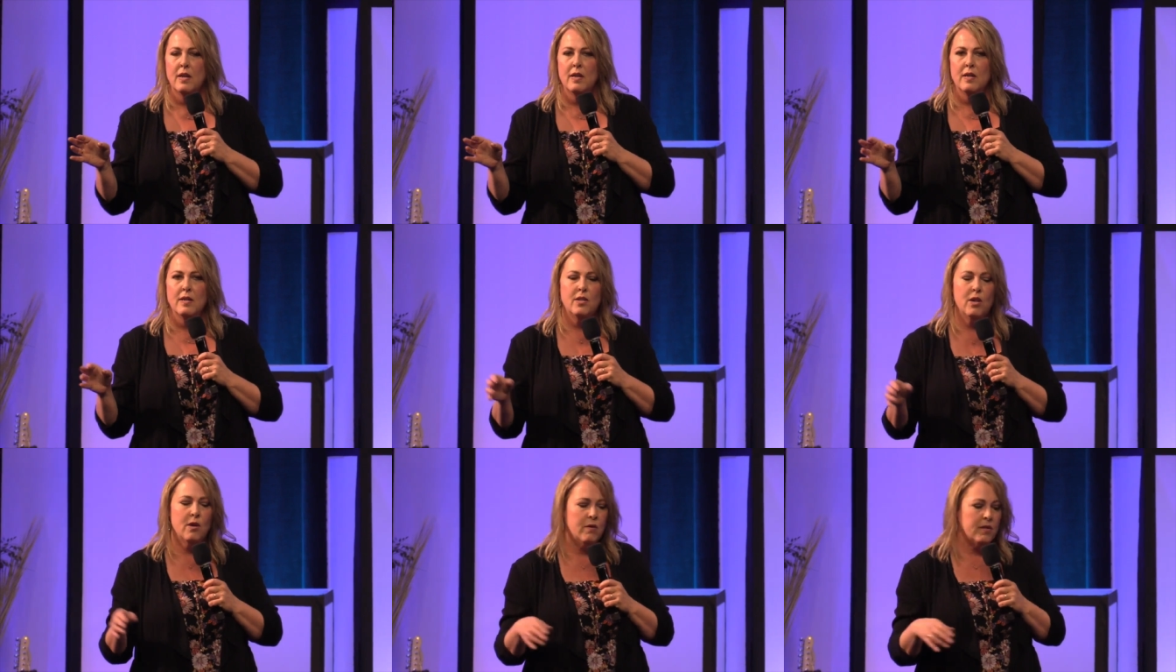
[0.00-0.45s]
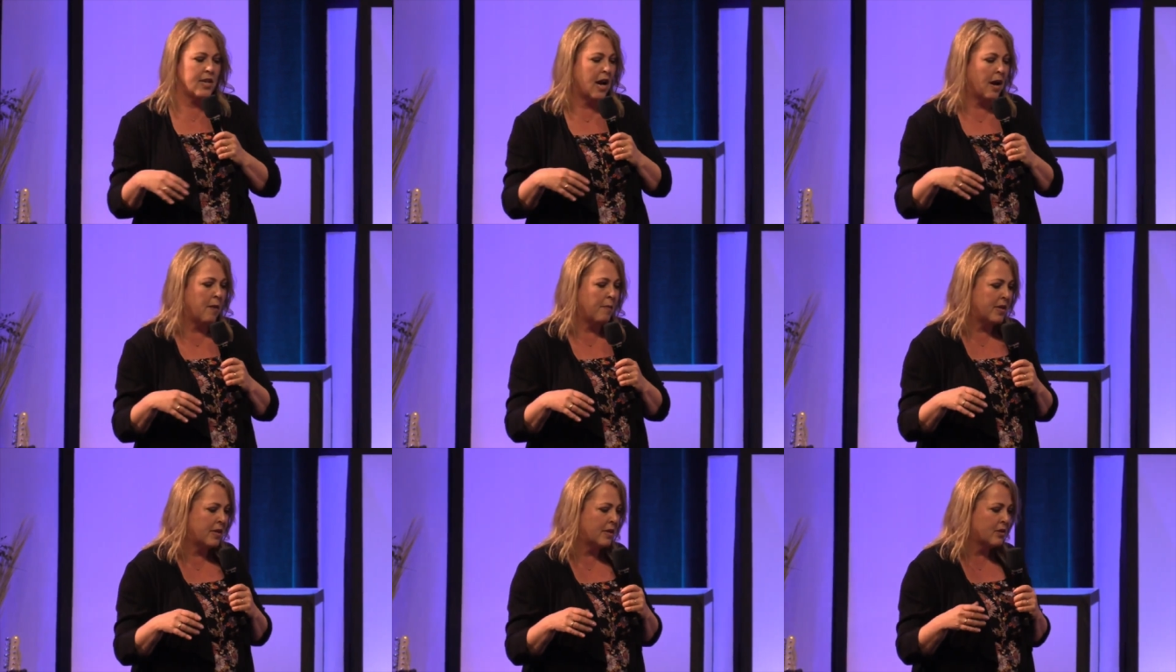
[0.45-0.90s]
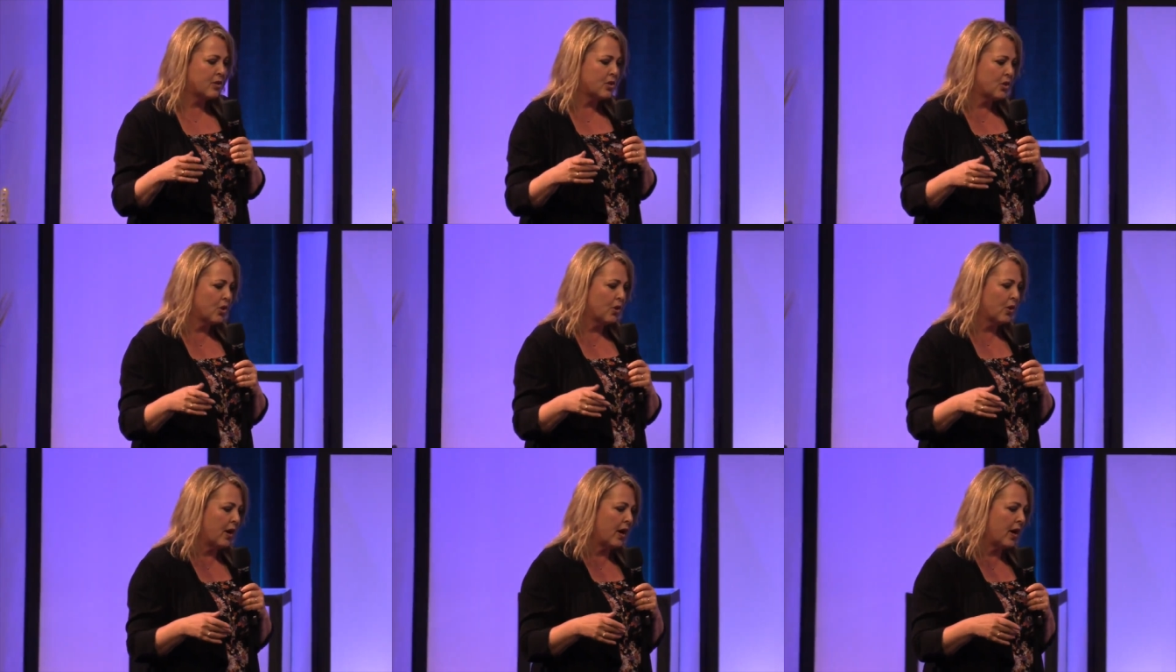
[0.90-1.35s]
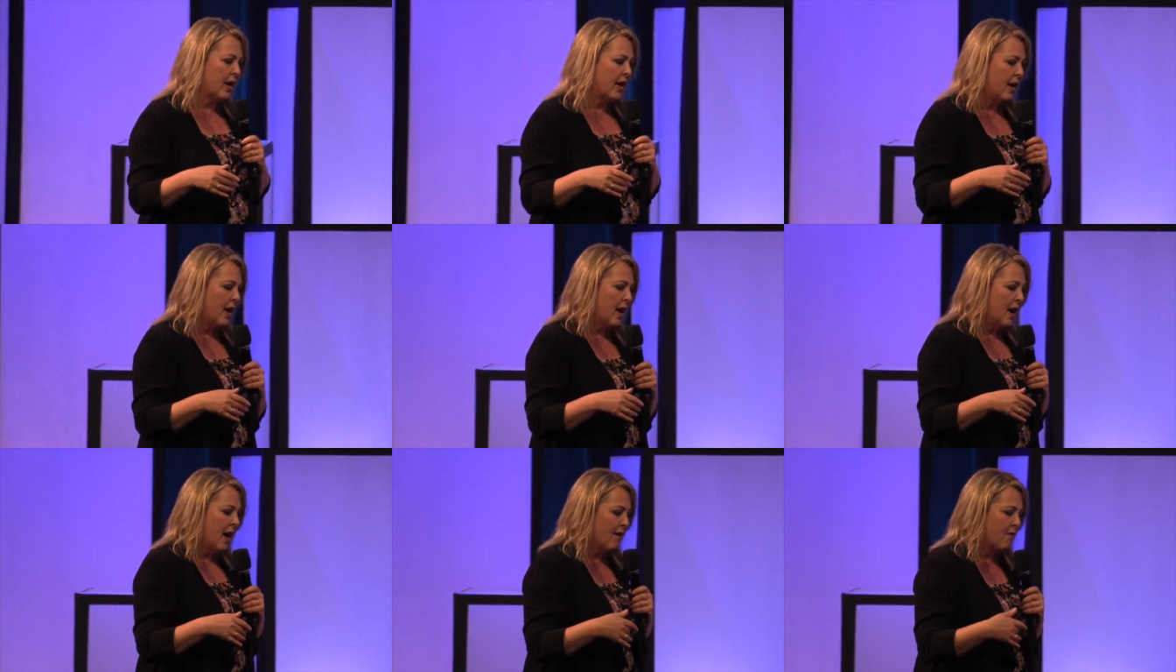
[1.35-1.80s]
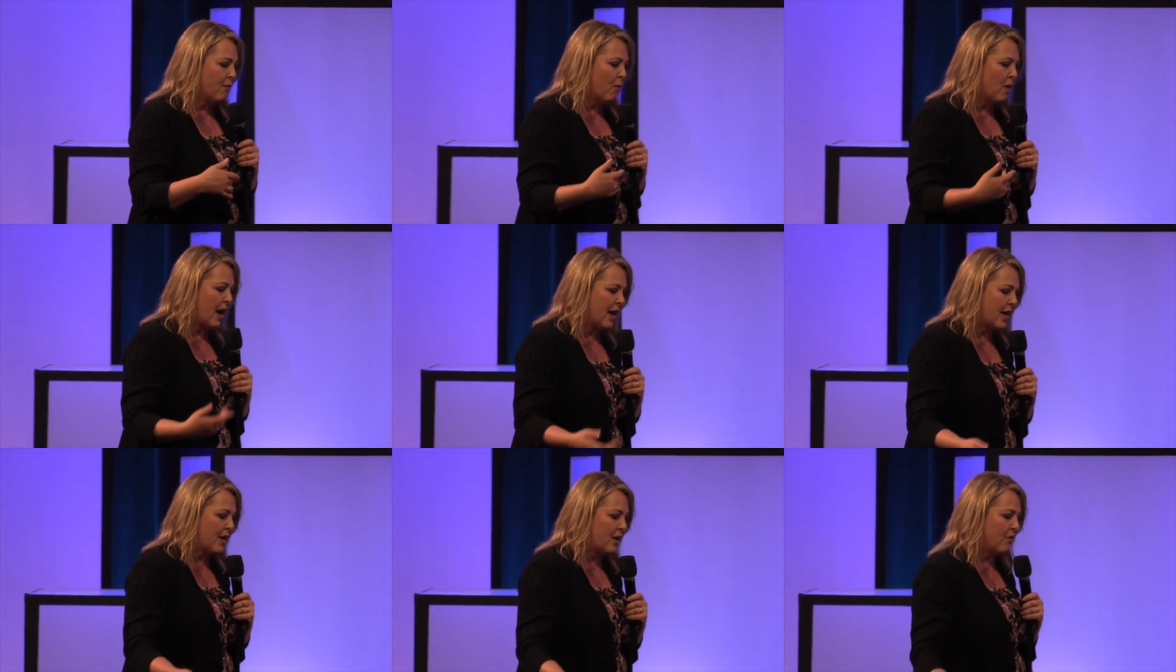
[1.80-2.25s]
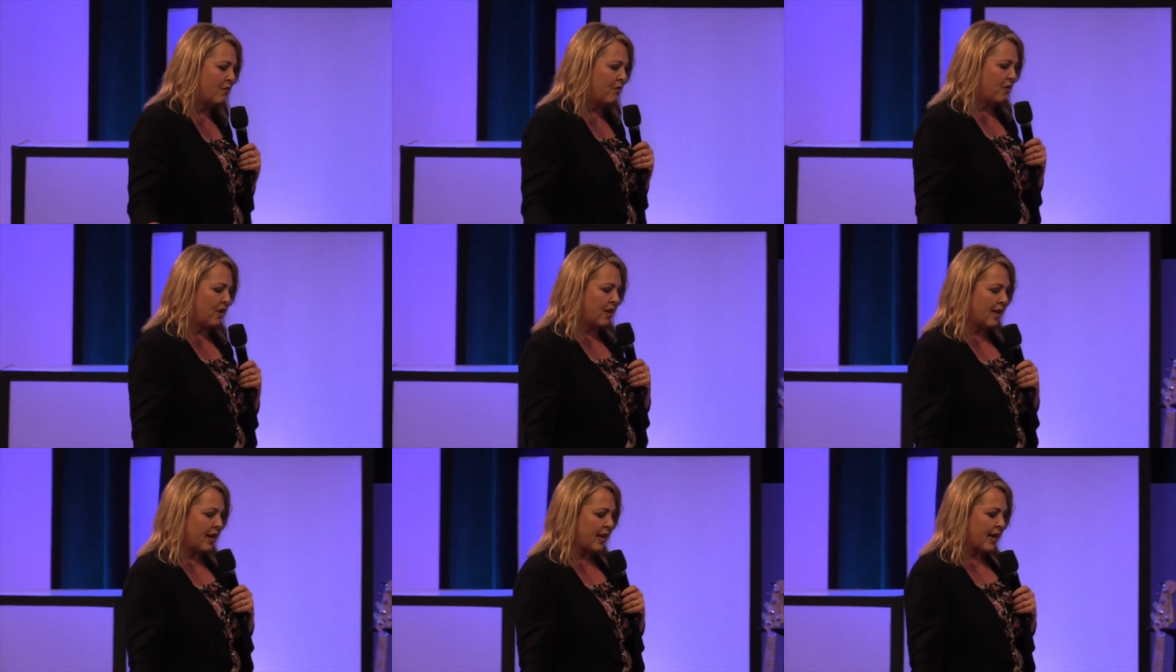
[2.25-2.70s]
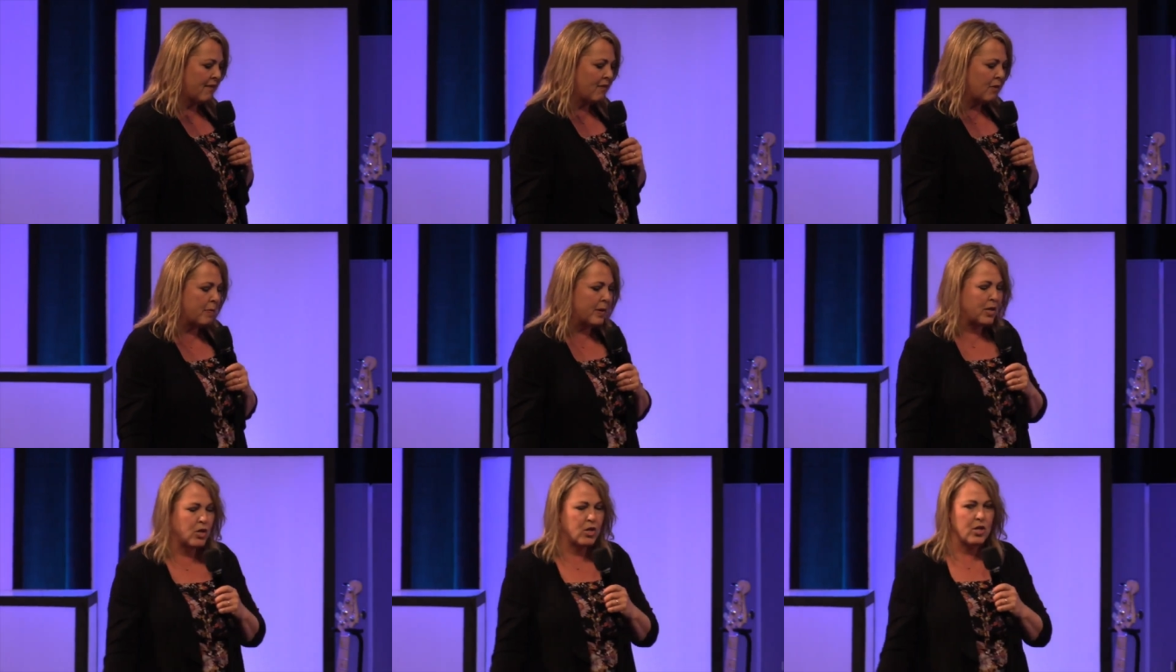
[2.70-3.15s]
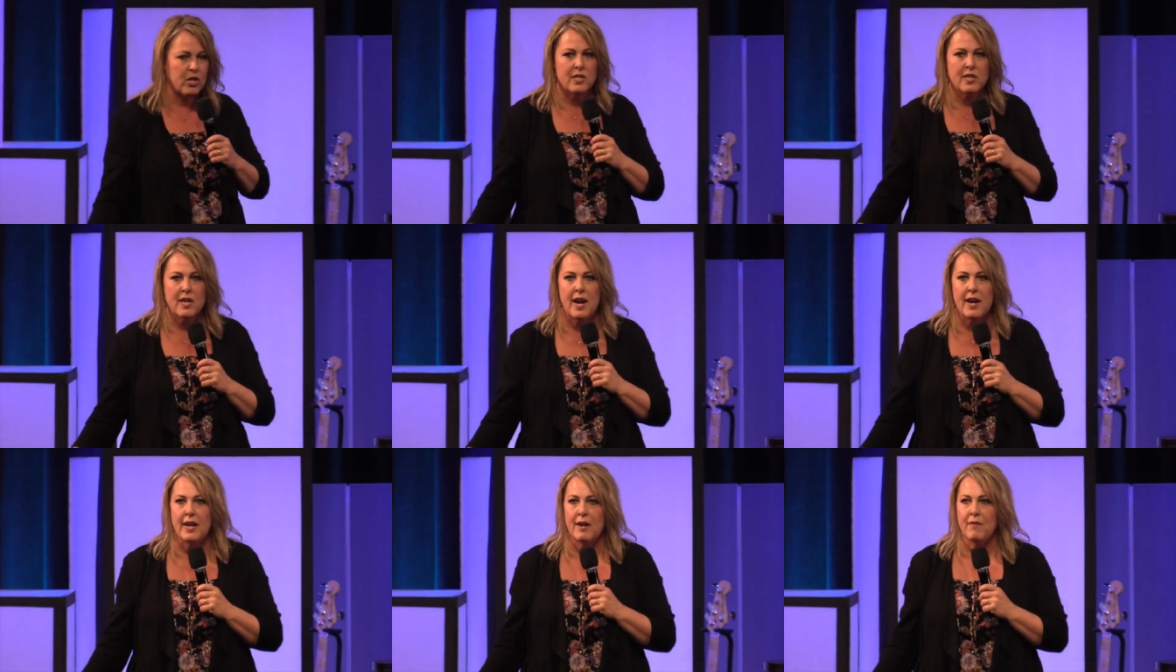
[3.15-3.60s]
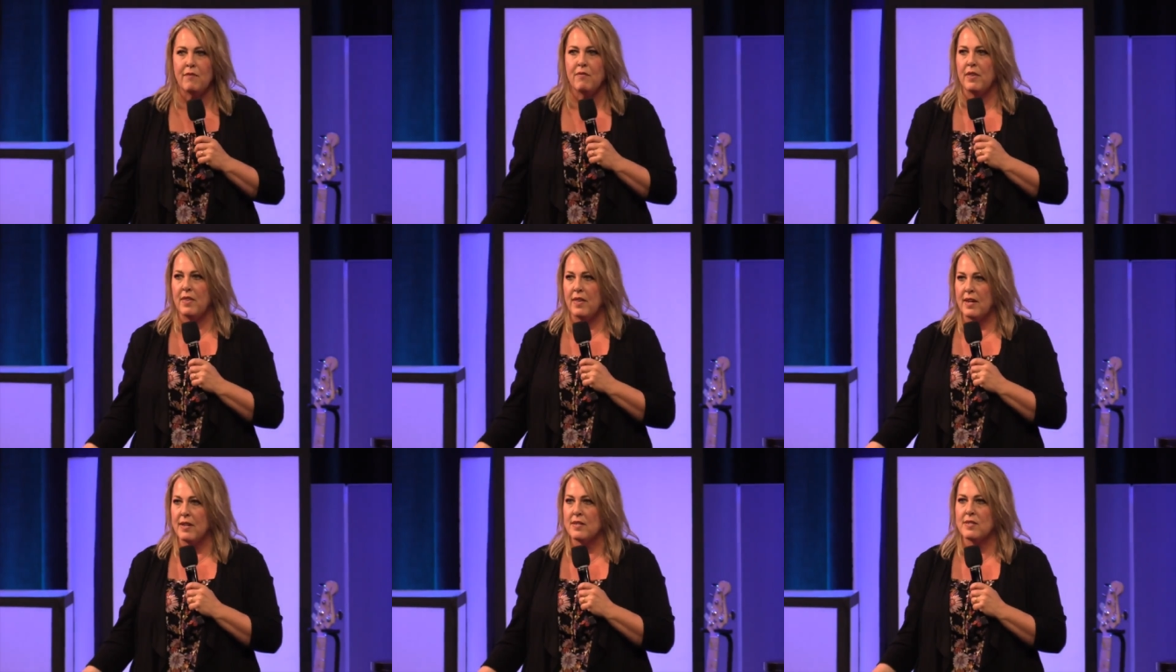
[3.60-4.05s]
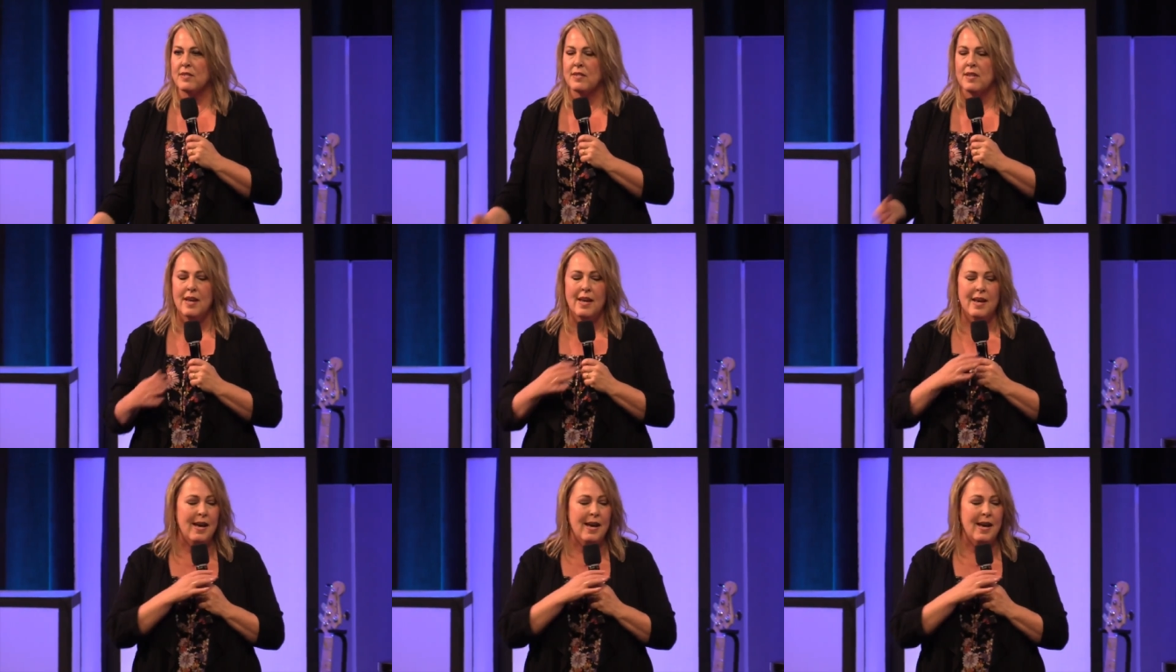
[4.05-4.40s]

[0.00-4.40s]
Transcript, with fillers: Don't tell me the story of why you feel like everybody should sign up for this.